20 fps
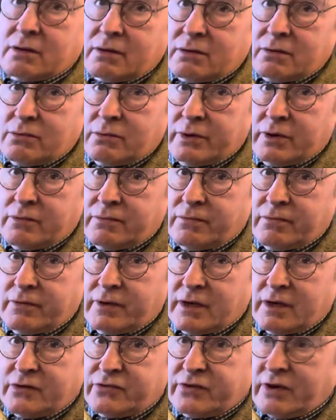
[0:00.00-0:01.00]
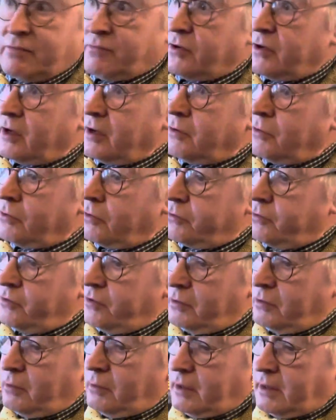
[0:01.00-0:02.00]
with
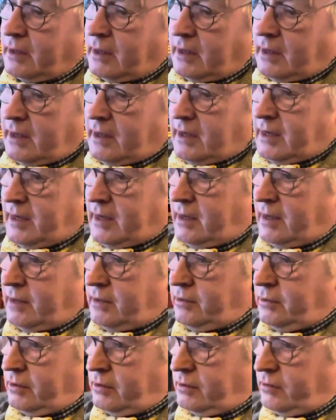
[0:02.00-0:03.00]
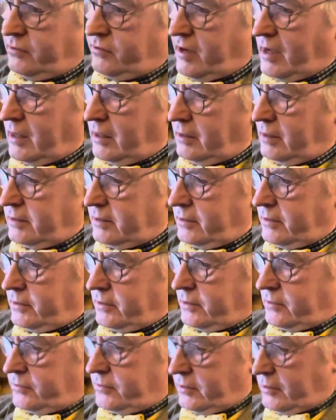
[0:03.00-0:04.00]
1702. And you can tell that
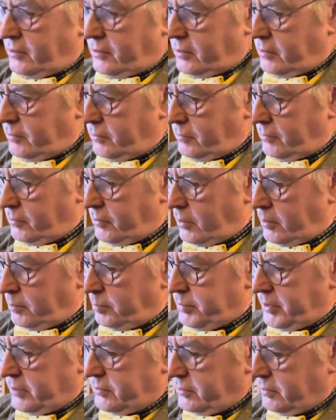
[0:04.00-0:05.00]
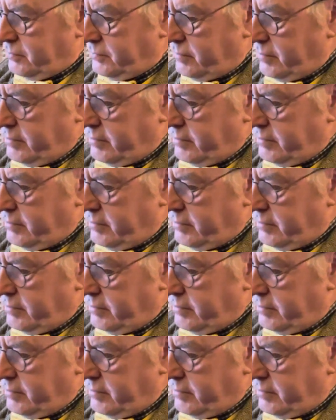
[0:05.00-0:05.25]
it's, you've got a piece of